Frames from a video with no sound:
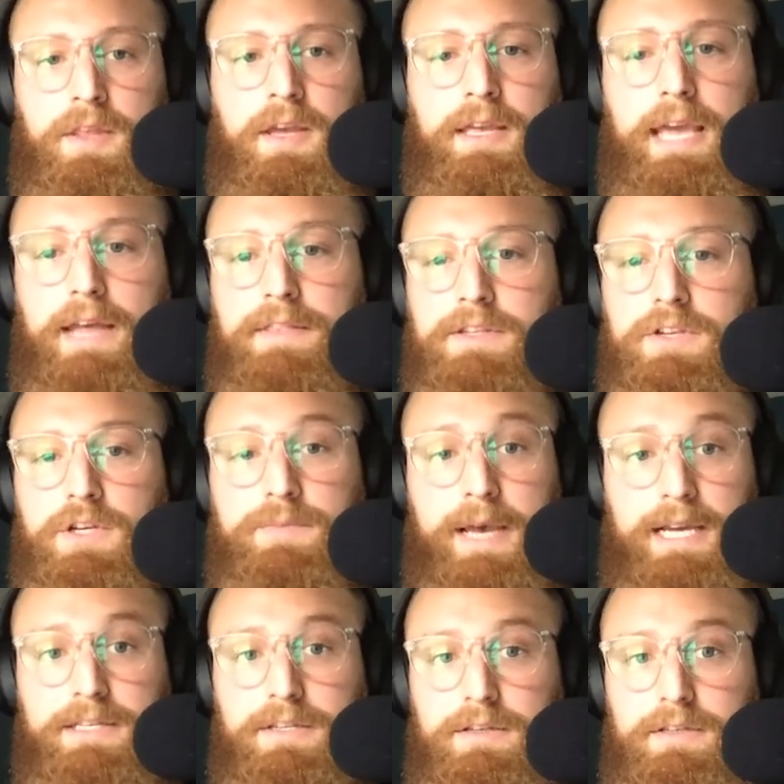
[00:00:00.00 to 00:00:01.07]
again, this goes
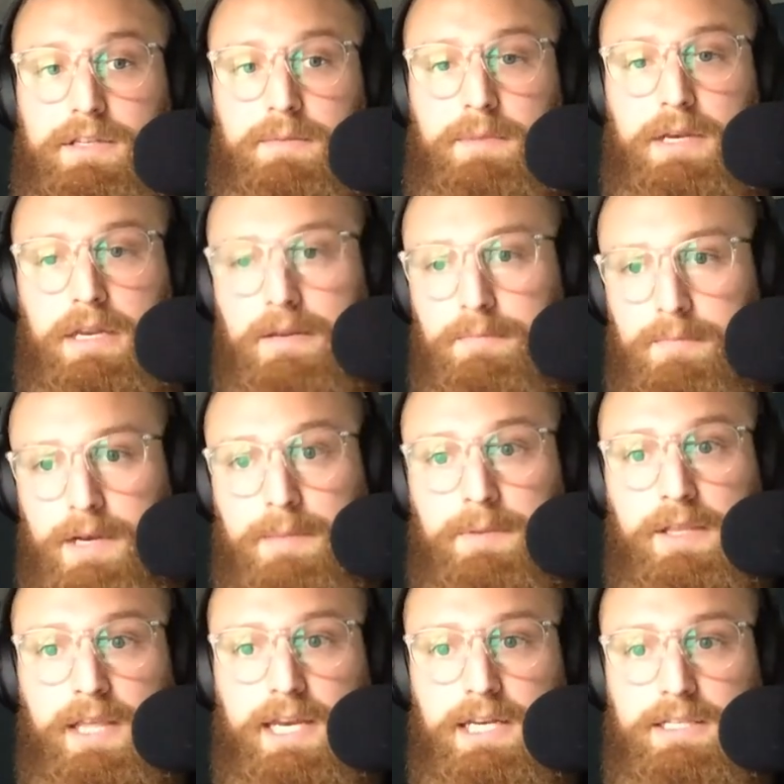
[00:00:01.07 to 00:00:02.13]
back to
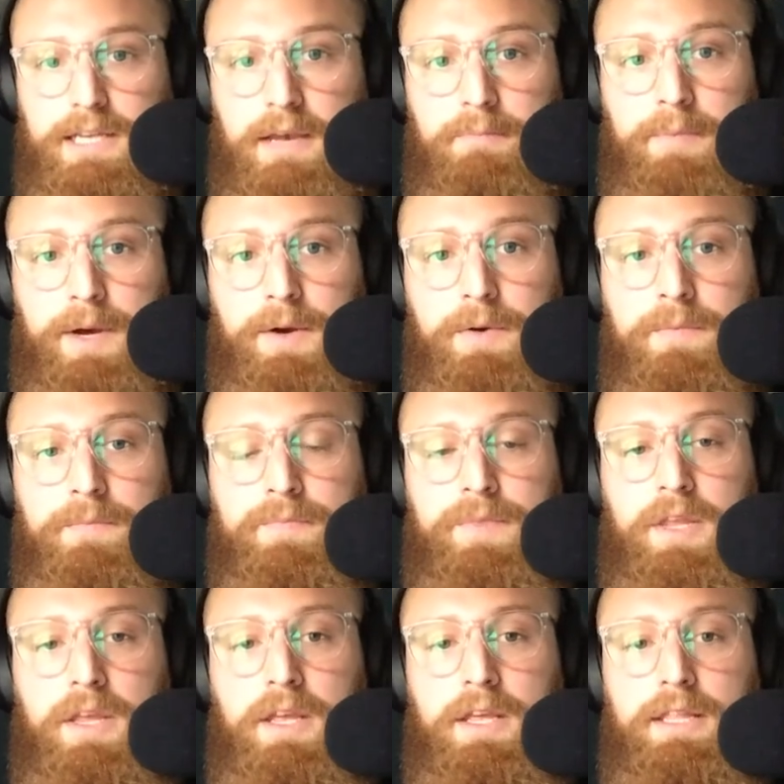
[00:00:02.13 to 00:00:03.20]
manipulating tempo.
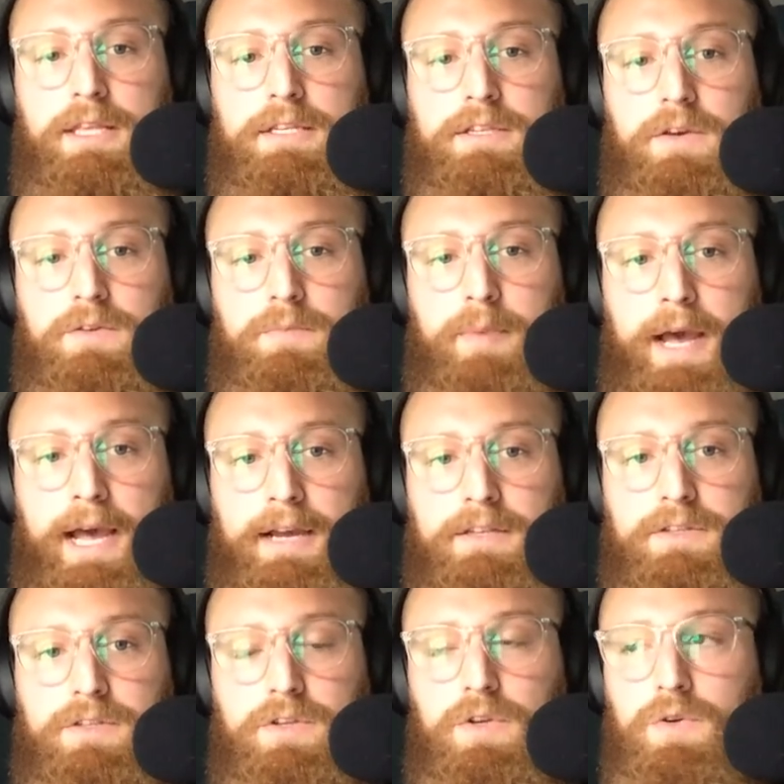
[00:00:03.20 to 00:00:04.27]
This goes
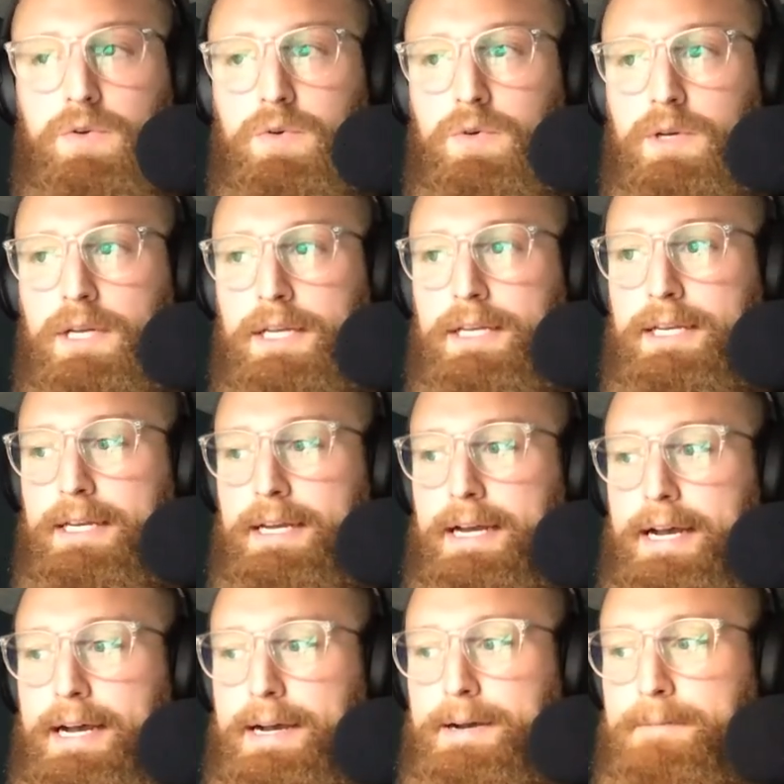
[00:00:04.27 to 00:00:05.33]
back to
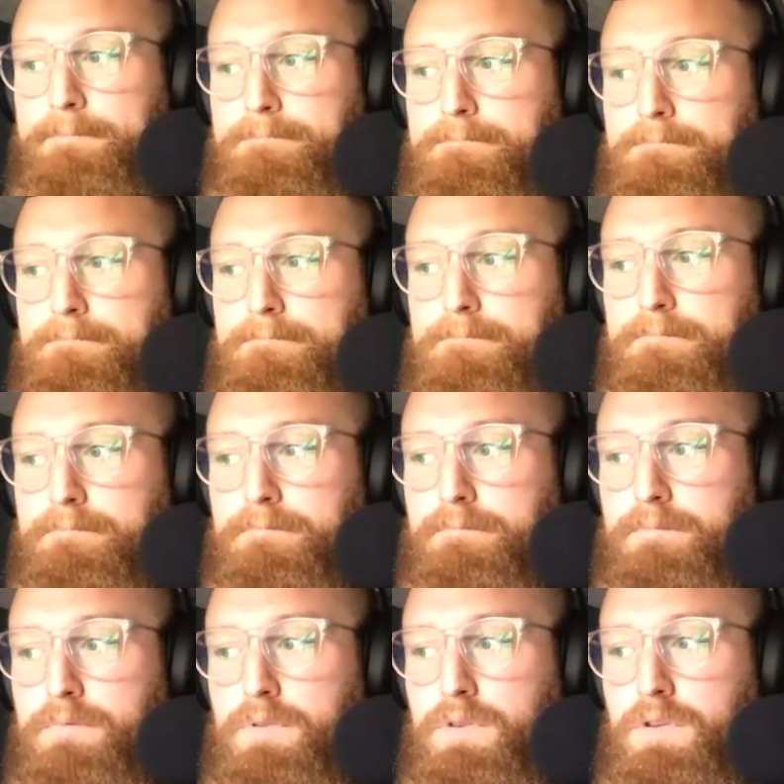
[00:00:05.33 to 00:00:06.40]

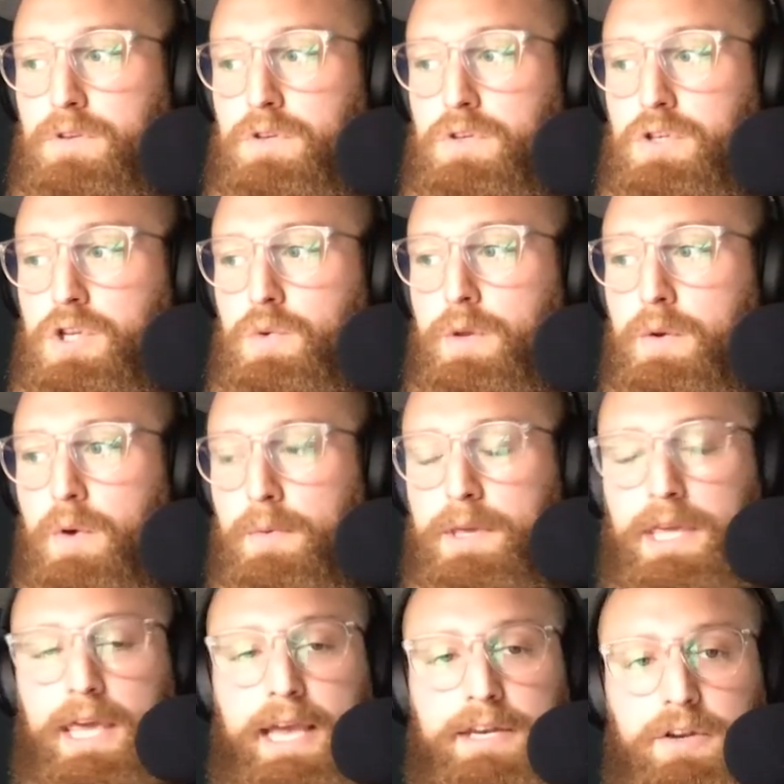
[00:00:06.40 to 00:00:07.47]
doing what we
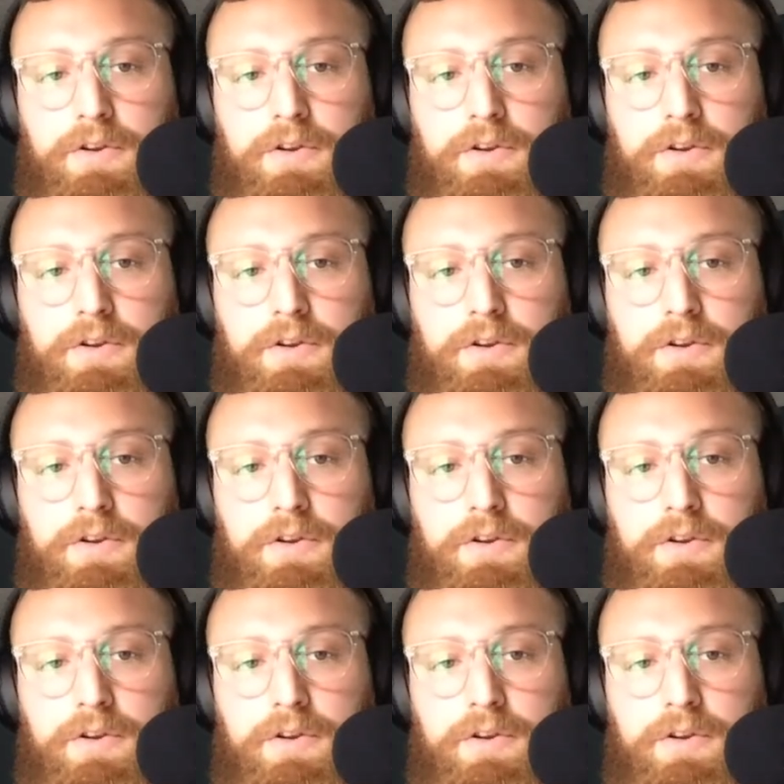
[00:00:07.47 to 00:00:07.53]
can